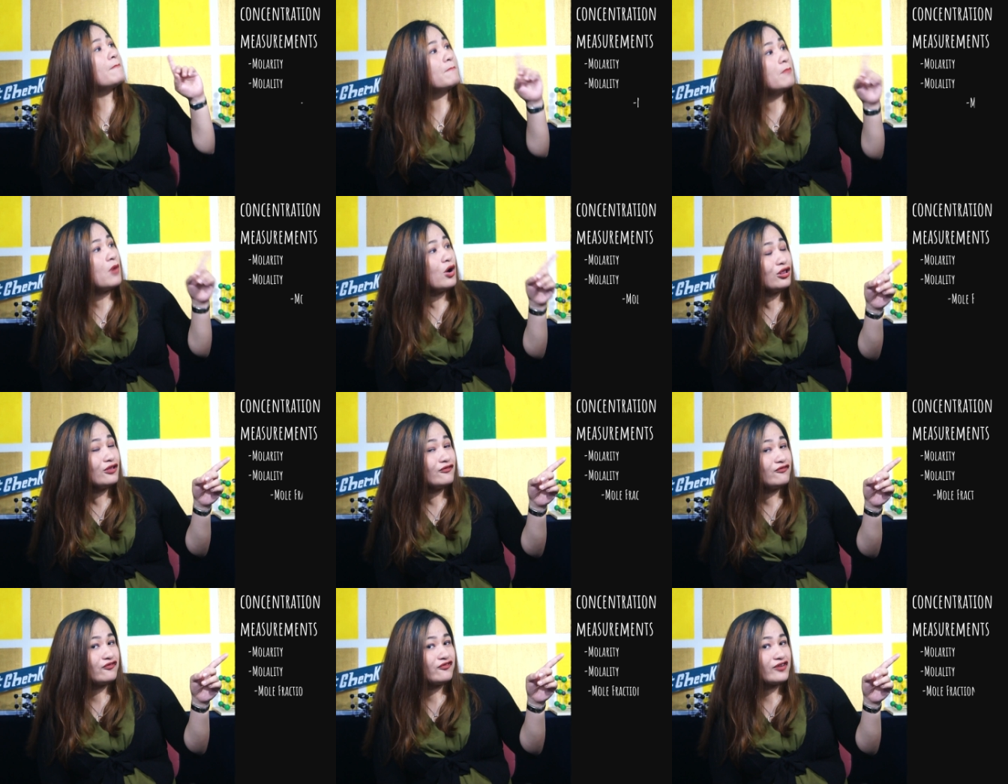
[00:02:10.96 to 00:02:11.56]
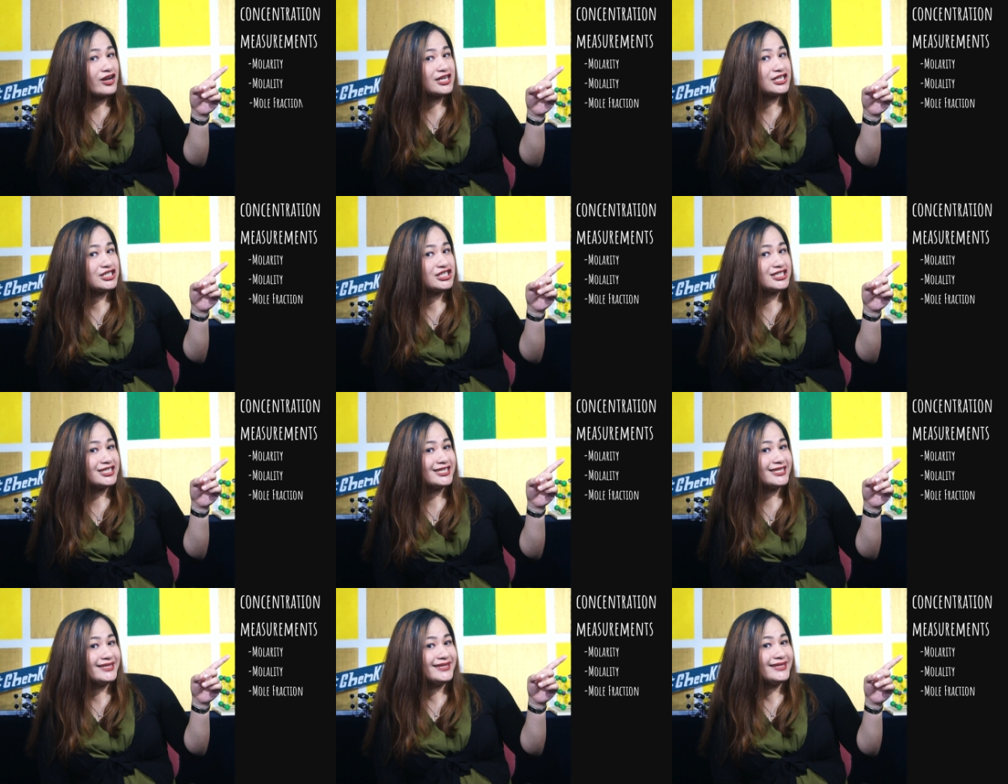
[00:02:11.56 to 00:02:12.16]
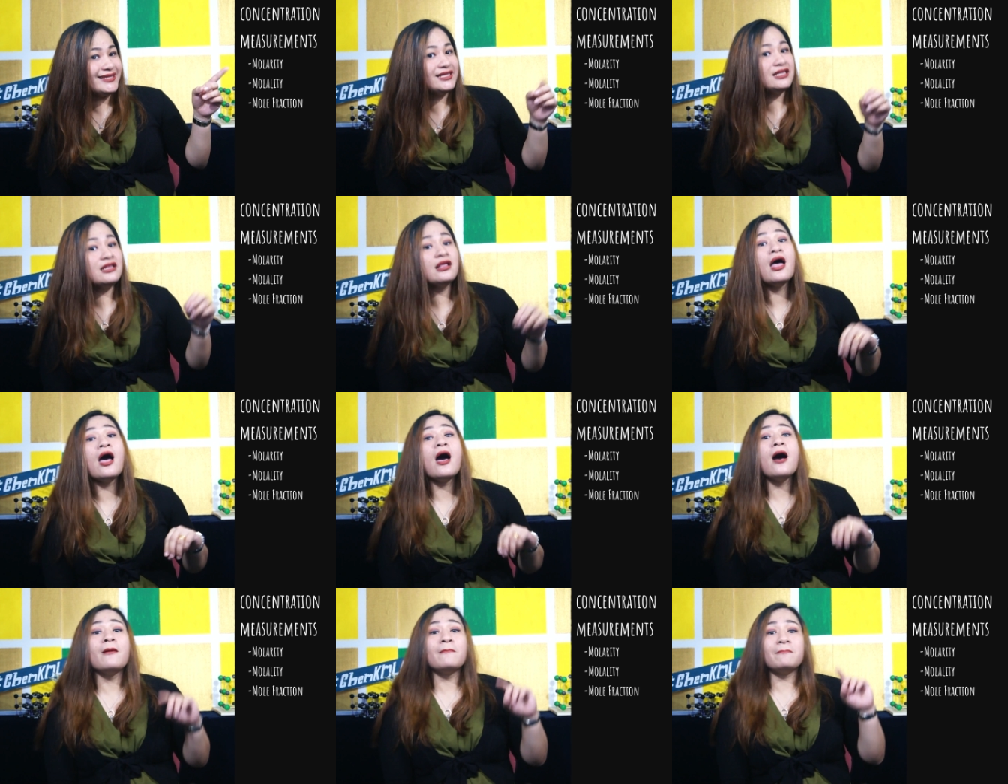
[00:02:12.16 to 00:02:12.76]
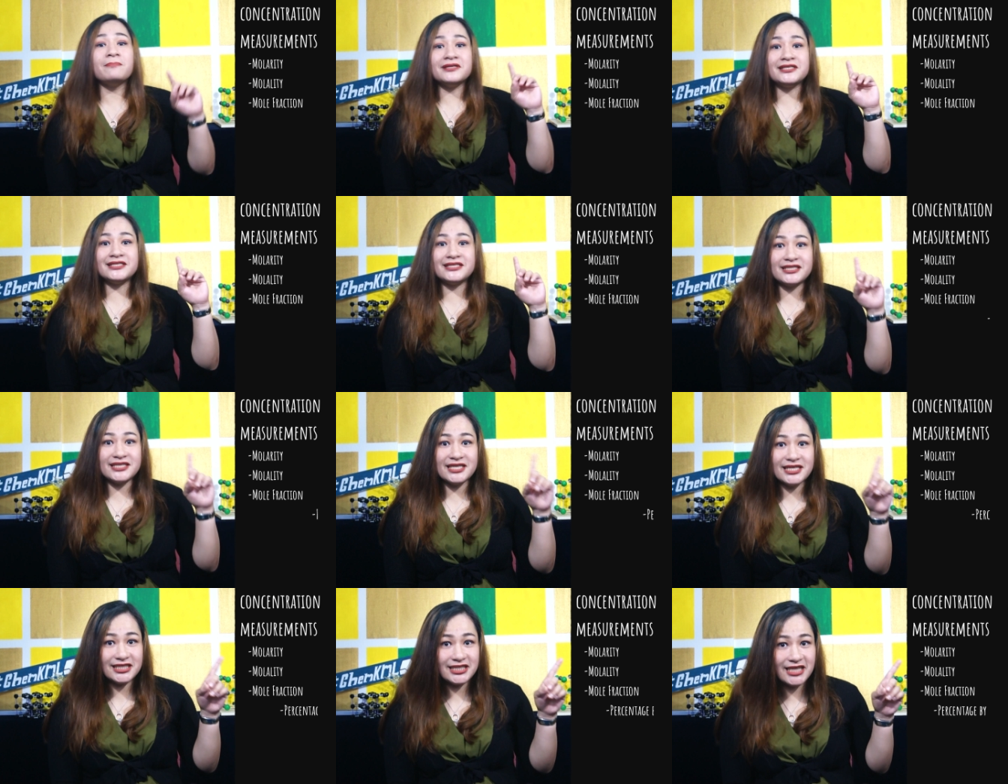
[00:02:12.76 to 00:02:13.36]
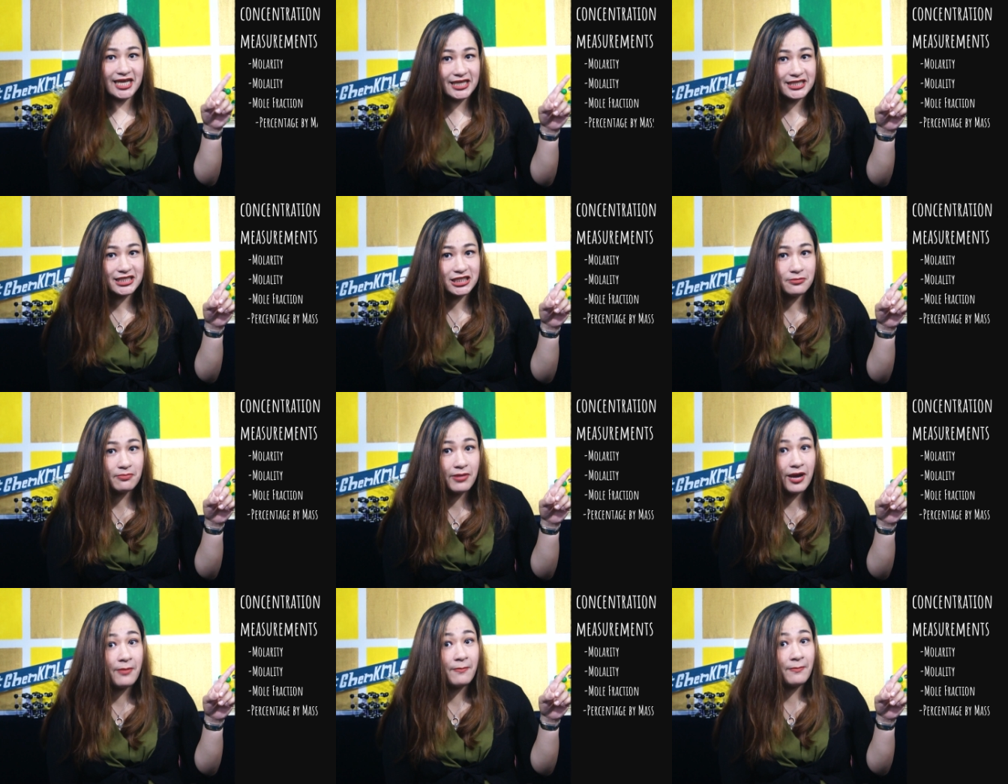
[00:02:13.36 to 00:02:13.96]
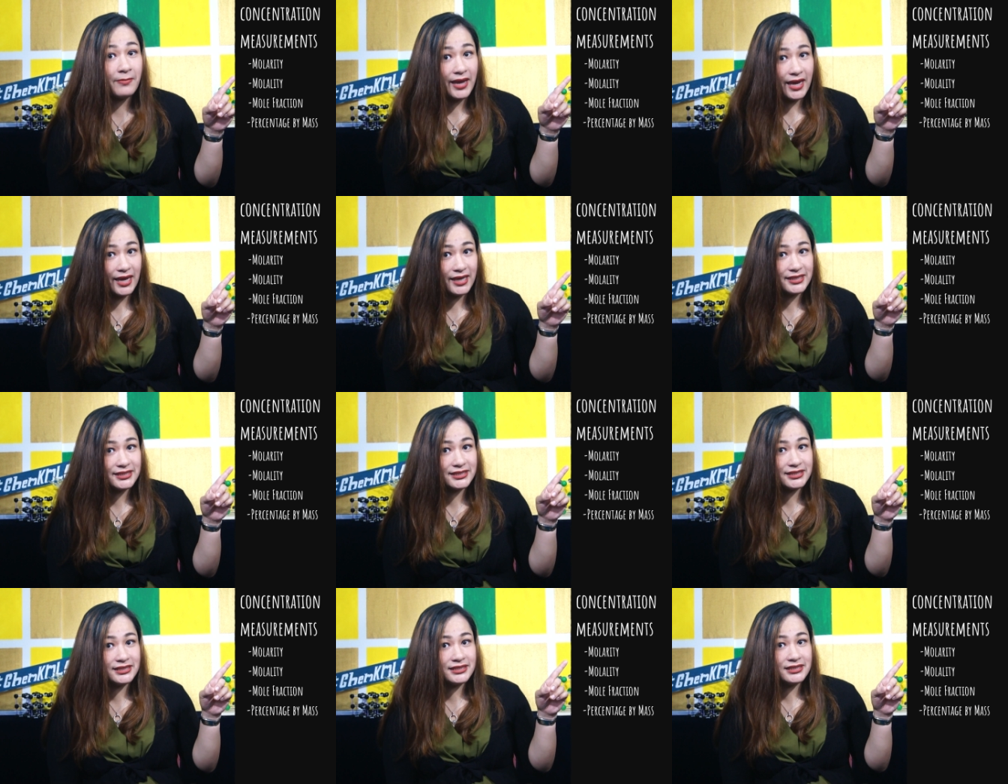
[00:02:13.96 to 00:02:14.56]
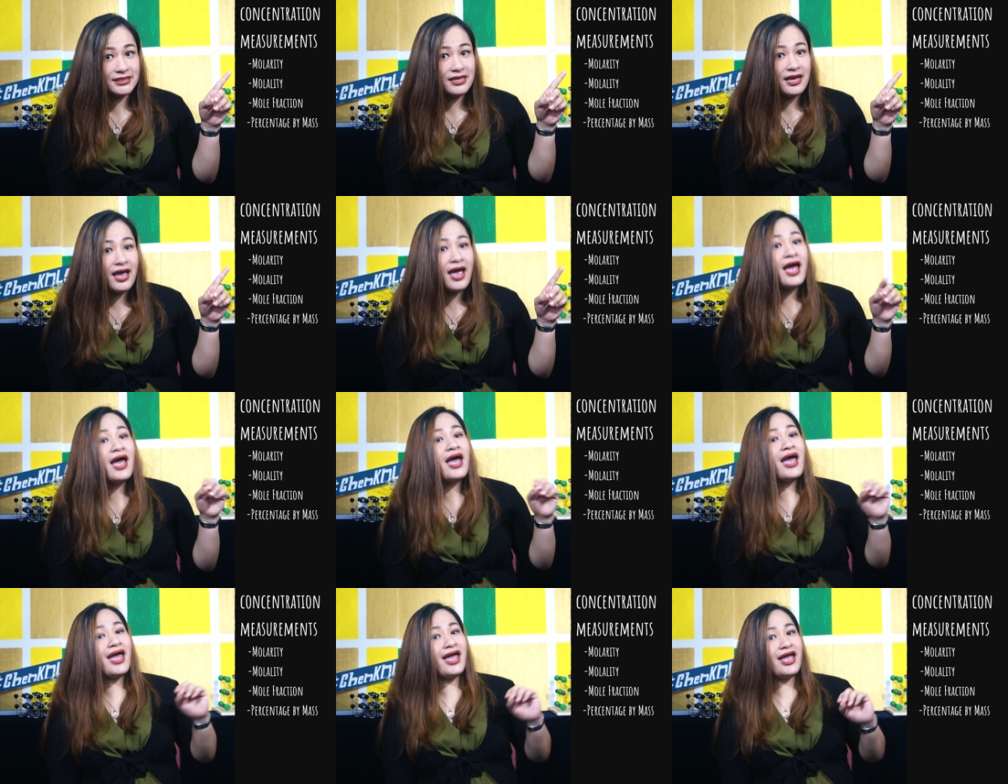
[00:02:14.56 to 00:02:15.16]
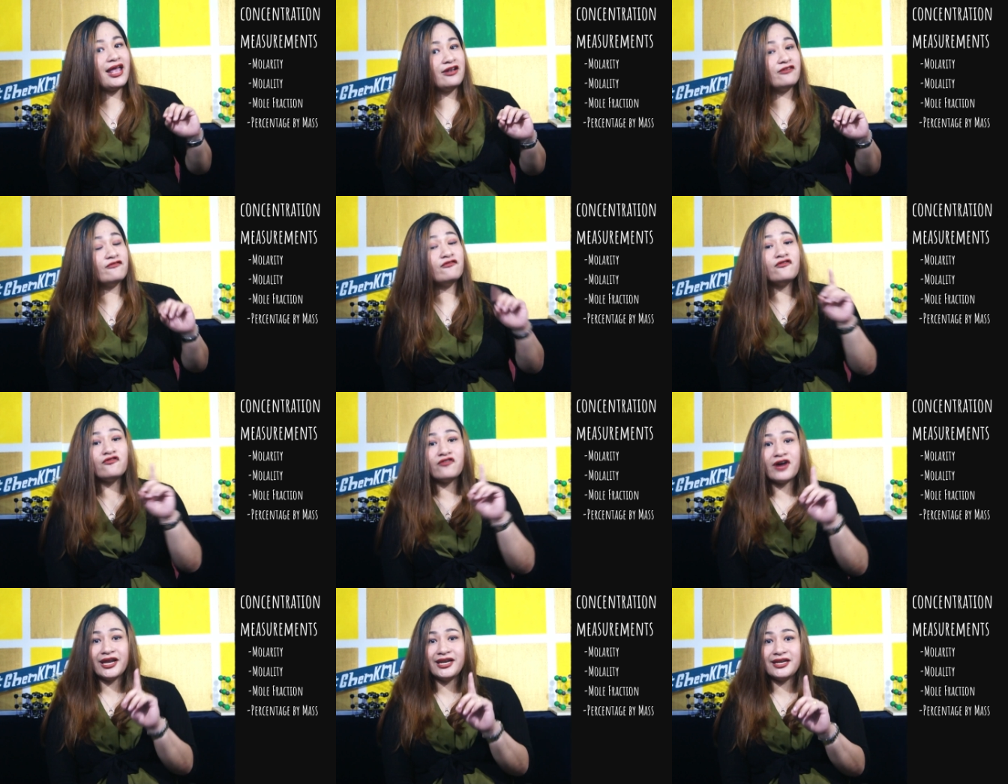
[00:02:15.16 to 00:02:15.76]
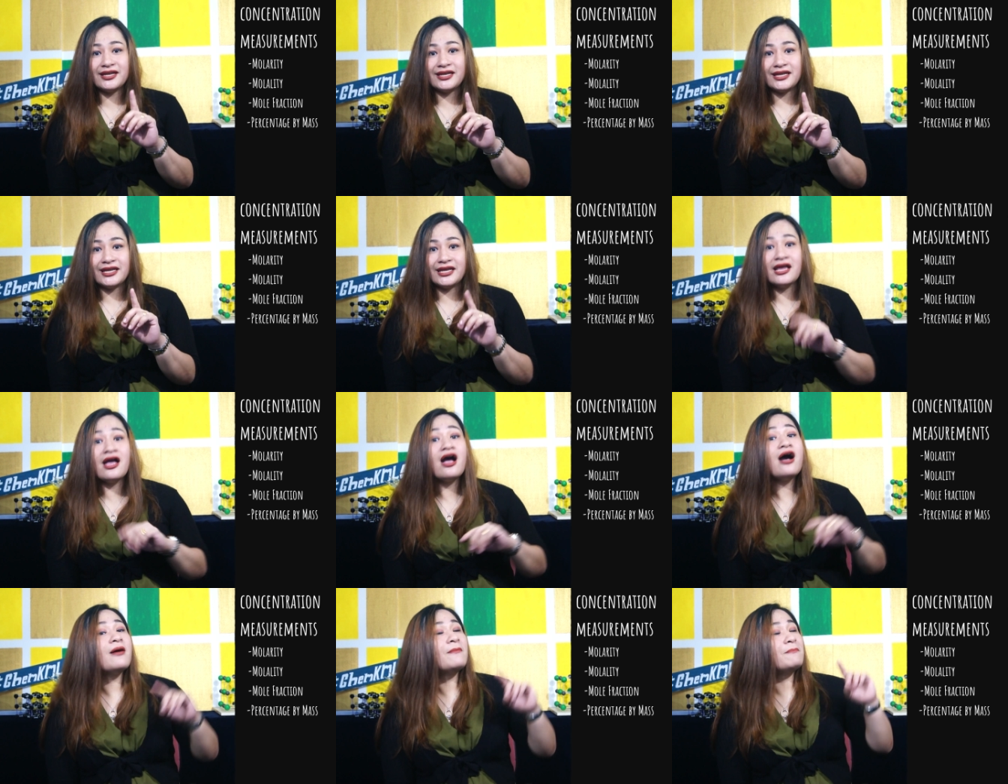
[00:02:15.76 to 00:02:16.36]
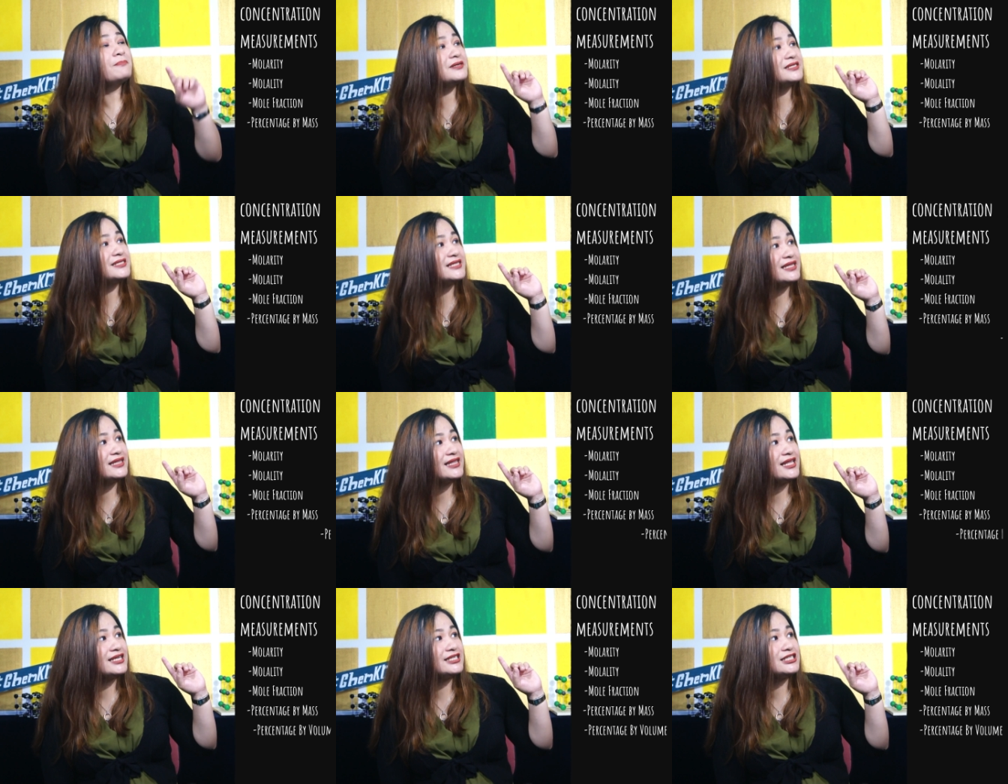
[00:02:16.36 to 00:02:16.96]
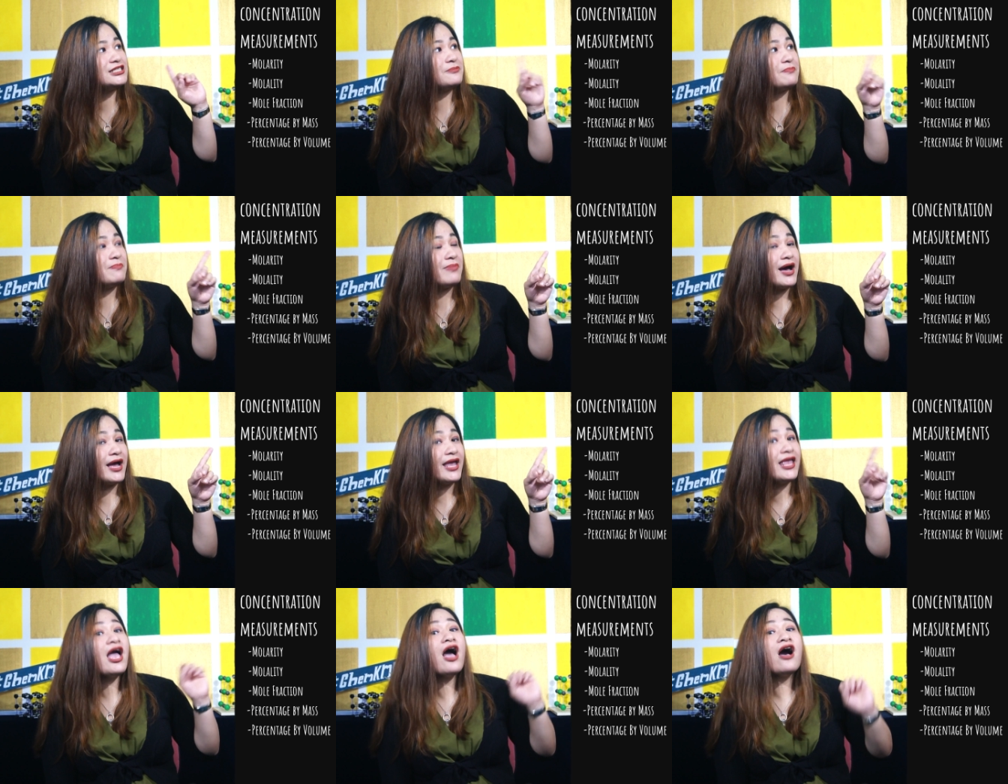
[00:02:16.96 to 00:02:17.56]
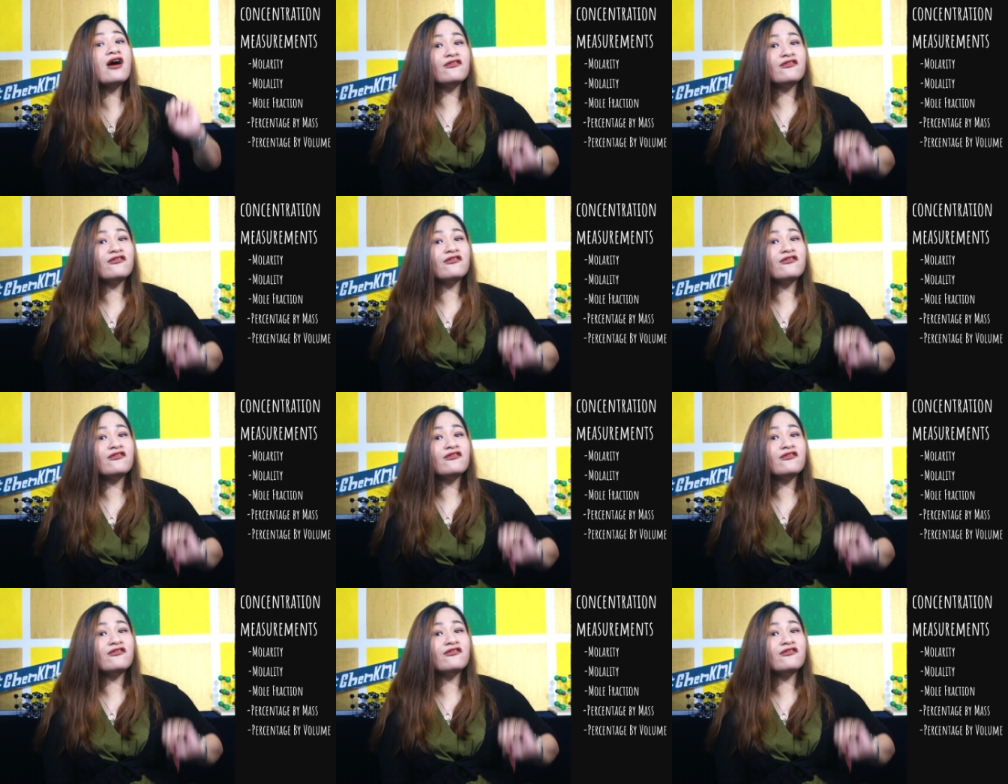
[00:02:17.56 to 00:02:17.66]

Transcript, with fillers: mole fraction, percentage by mass, and finally, percentage by